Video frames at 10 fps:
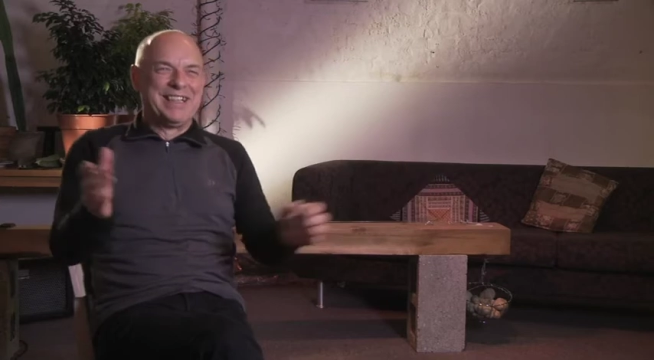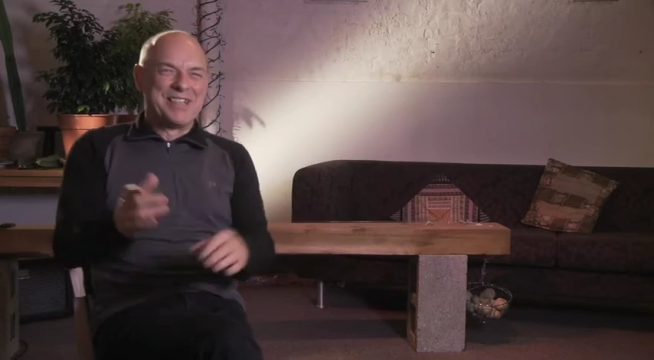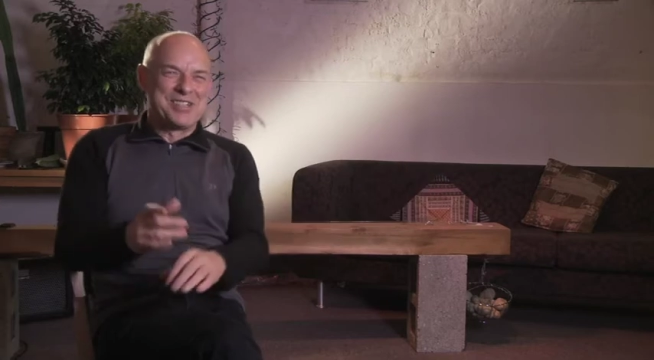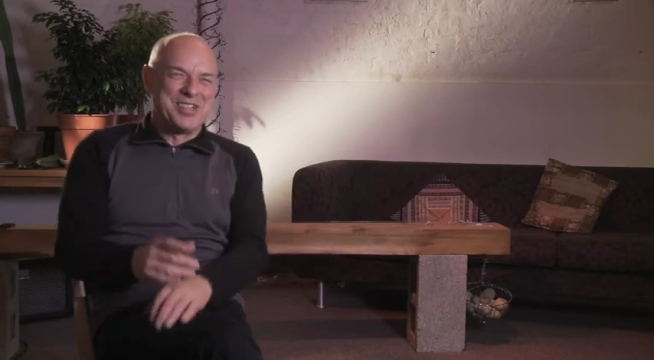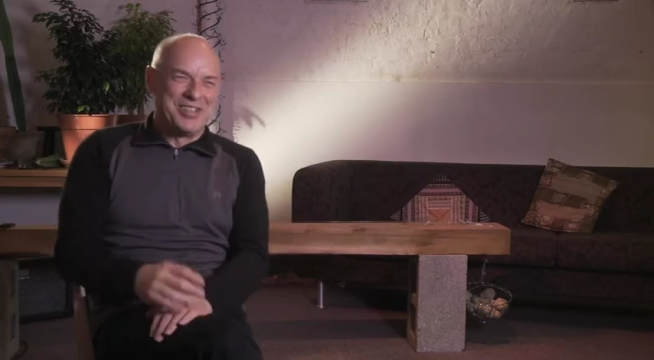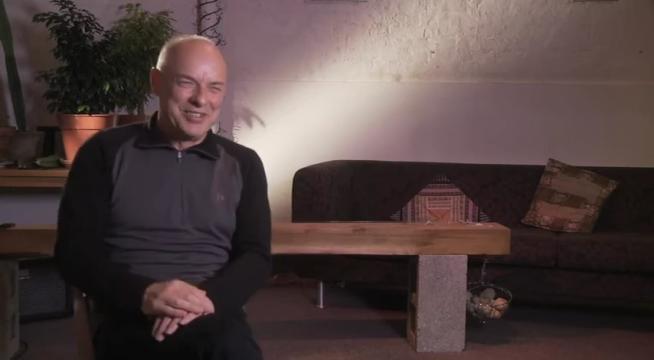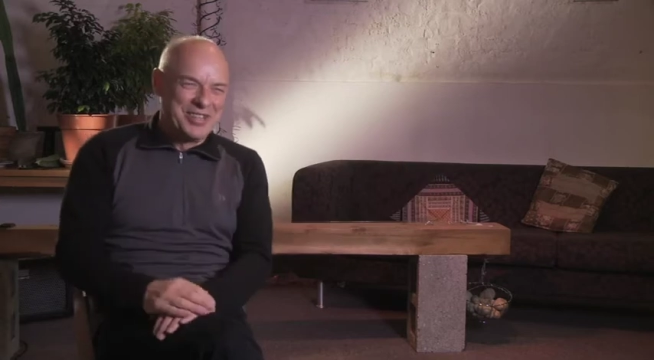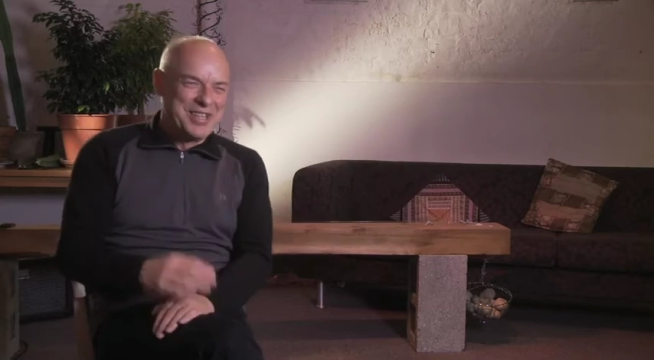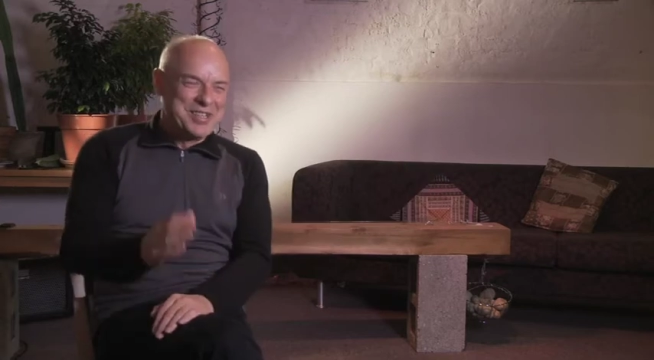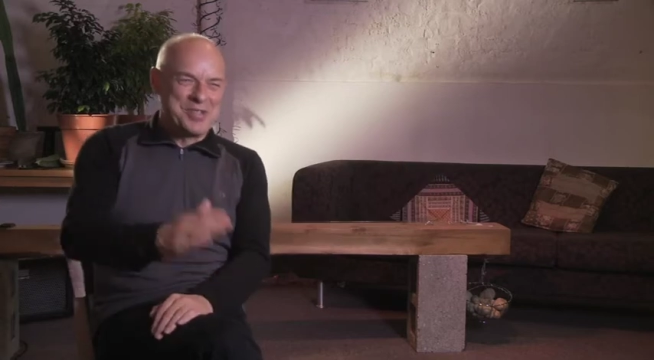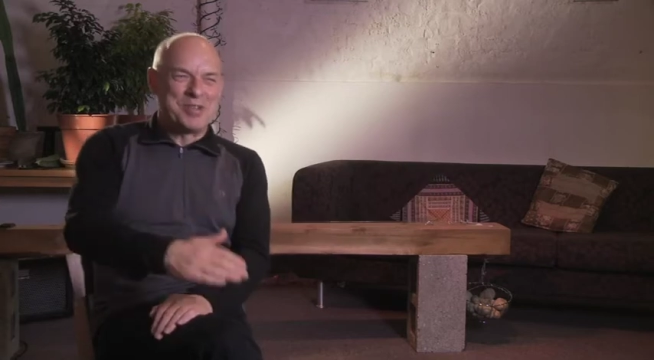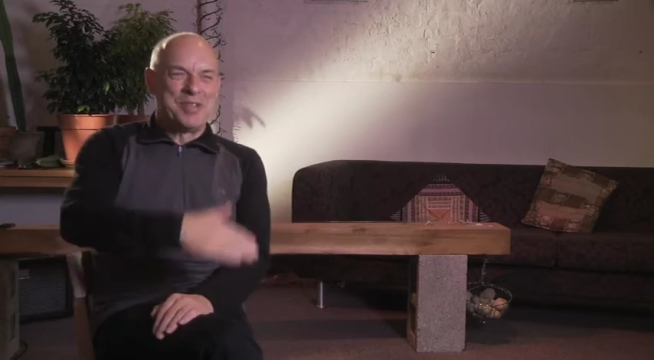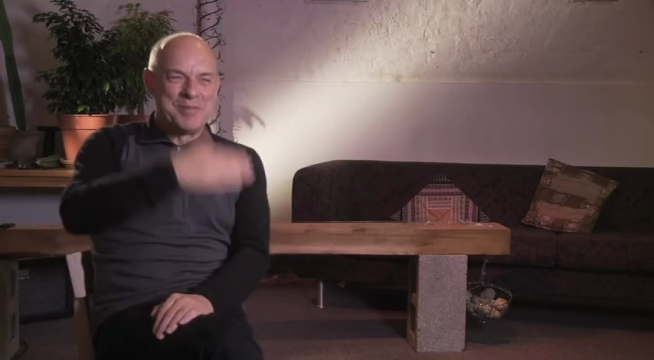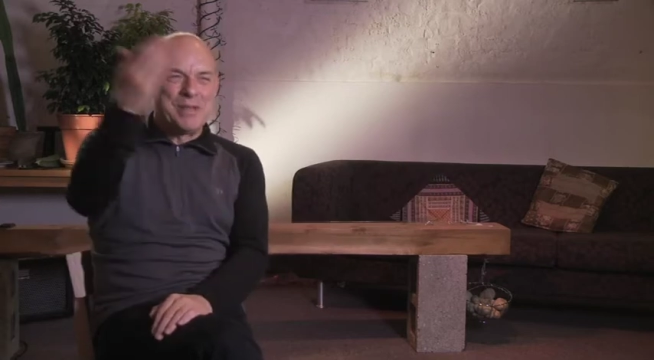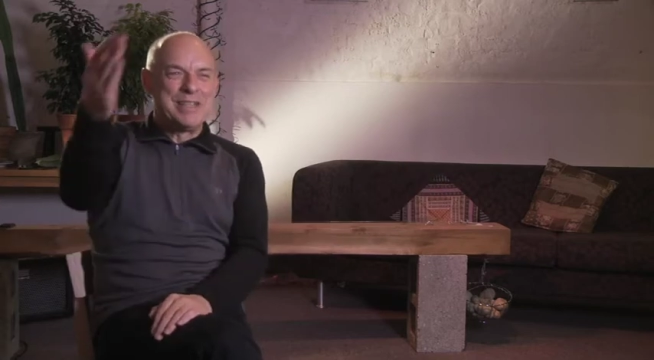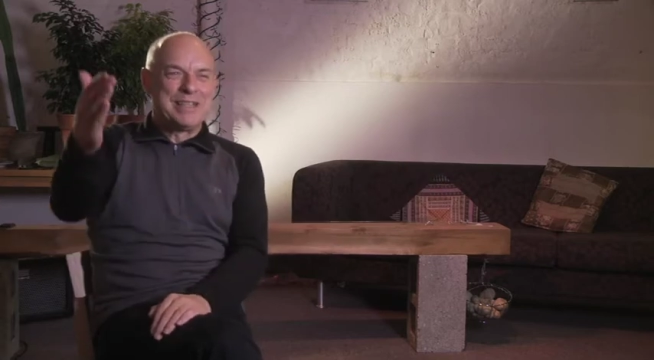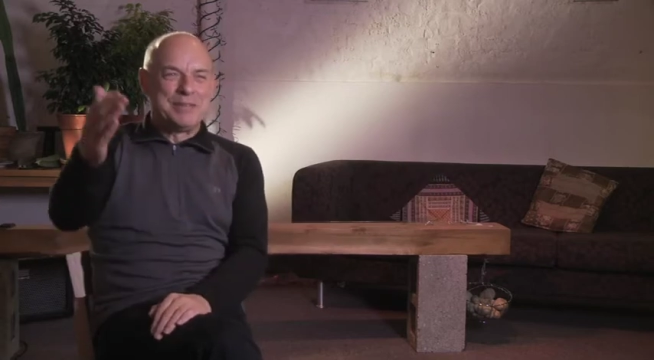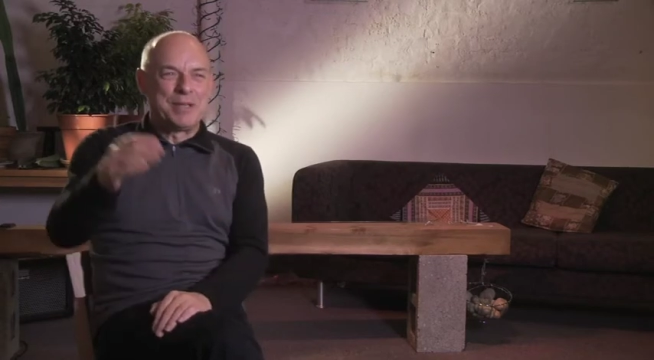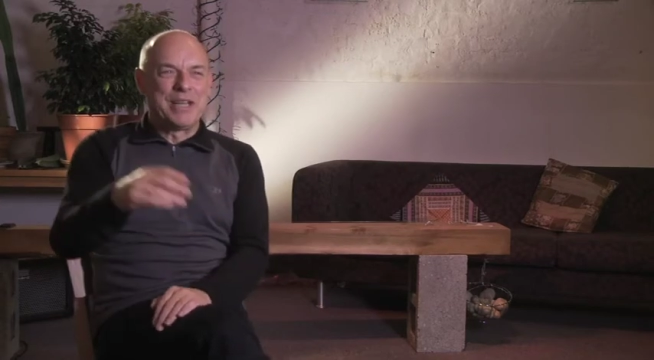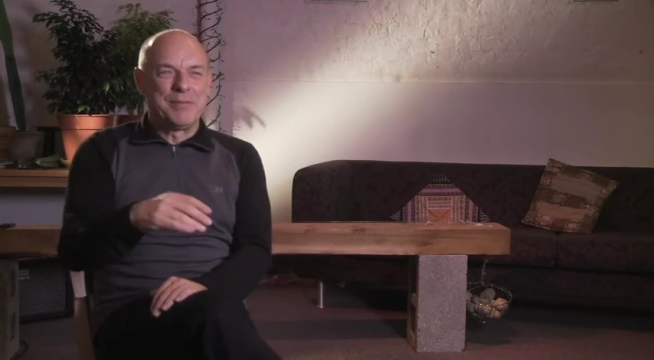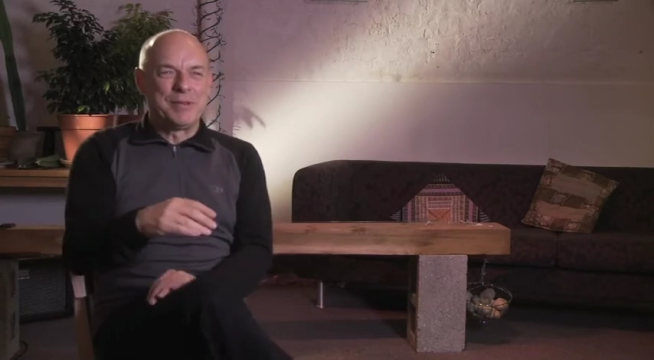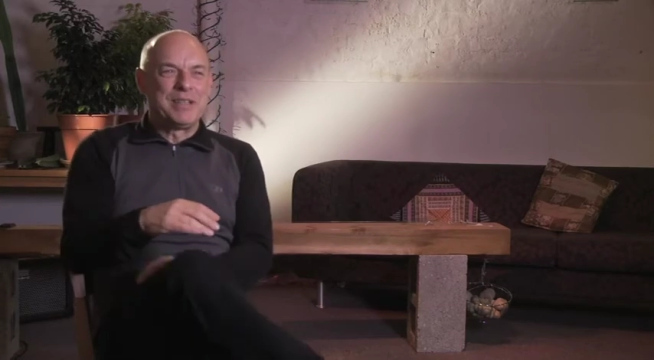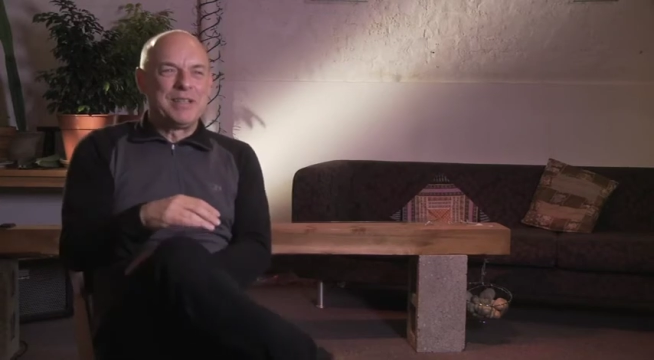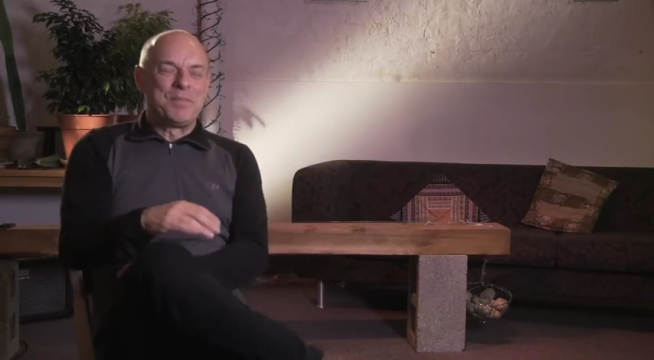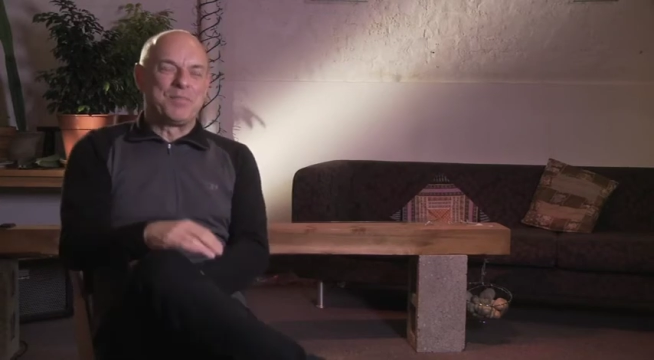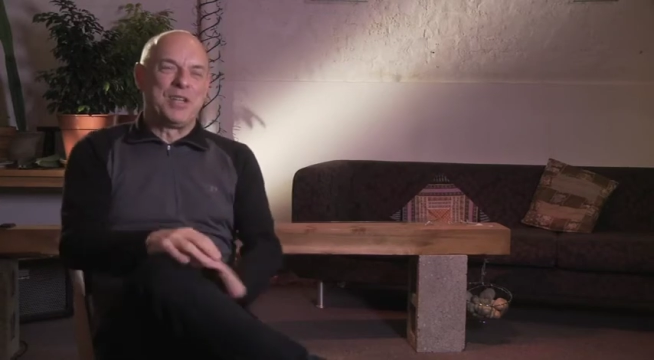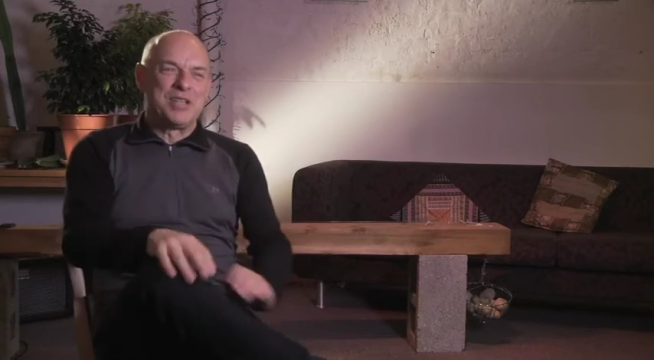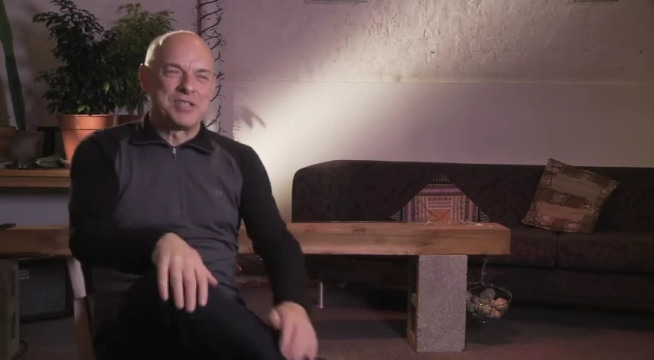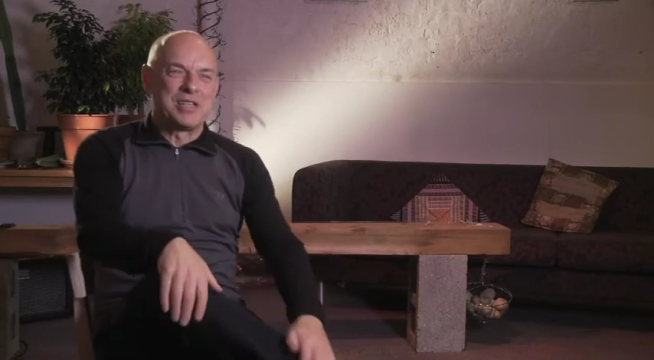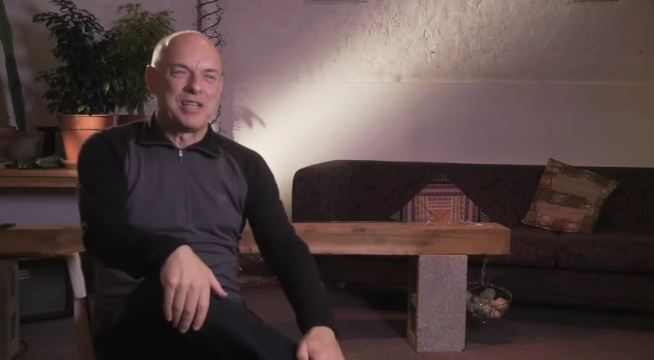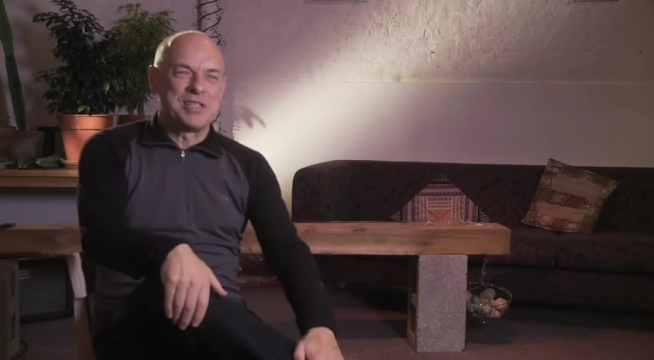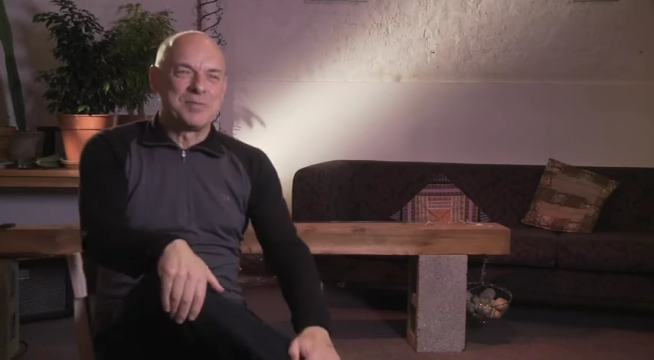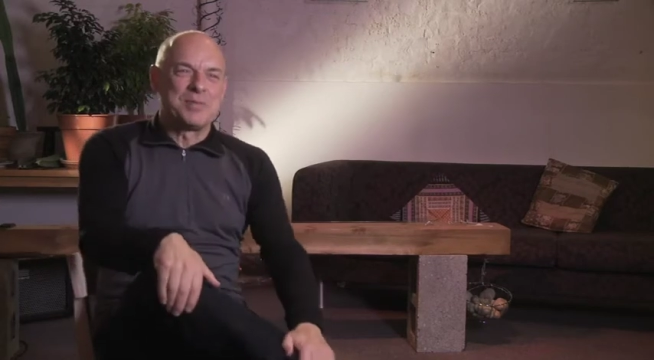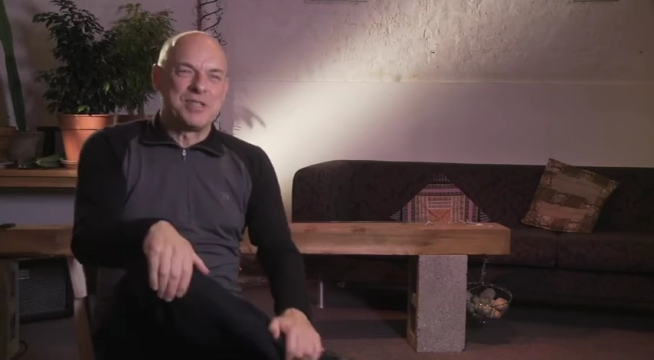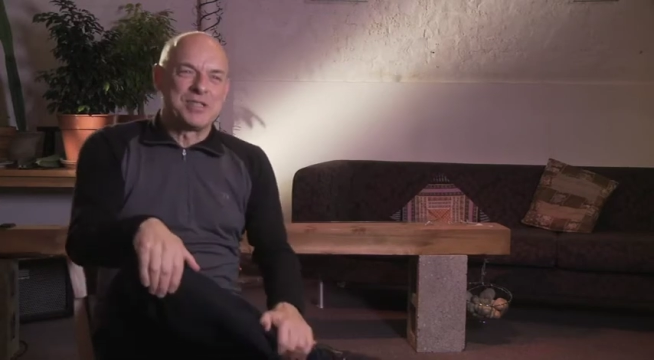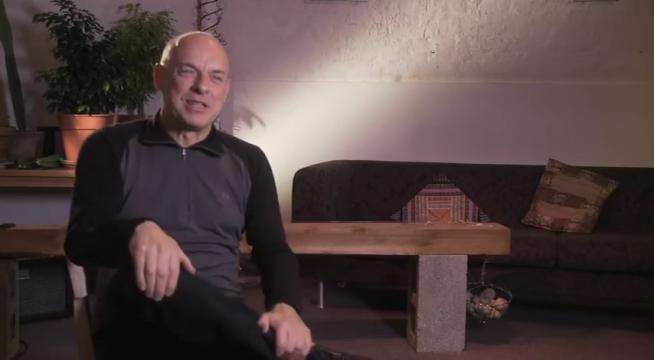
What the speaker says: So it immediately became an installation piece